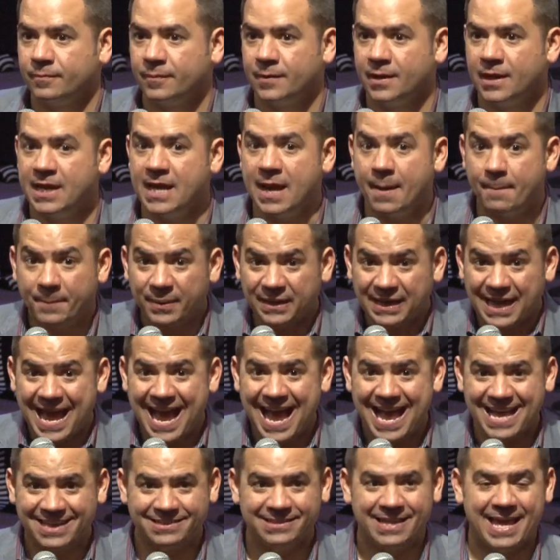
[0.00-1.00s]
He
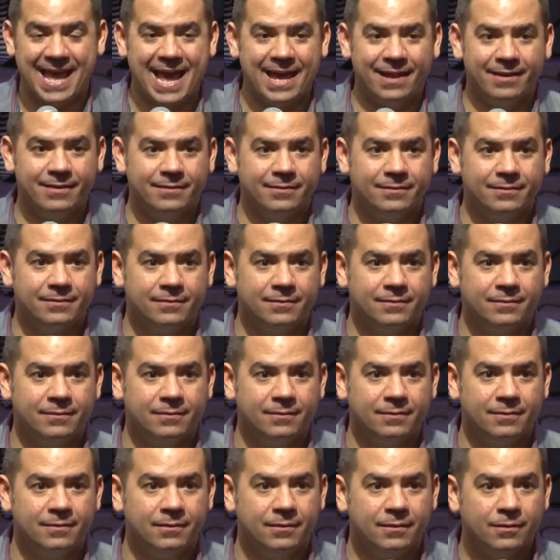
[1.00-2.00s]
applies that
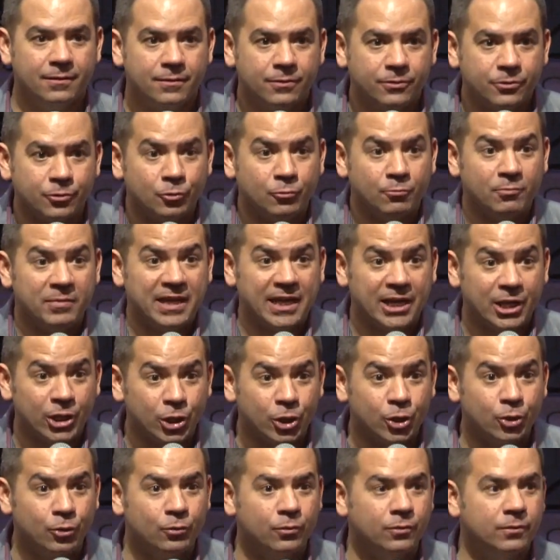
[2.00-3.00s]
through me and
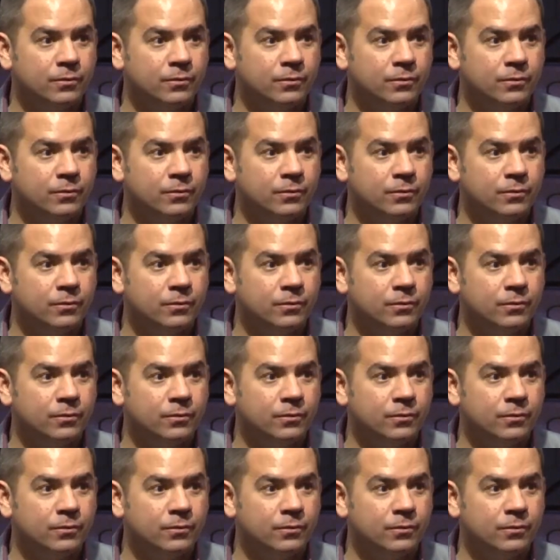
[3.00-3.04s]
you.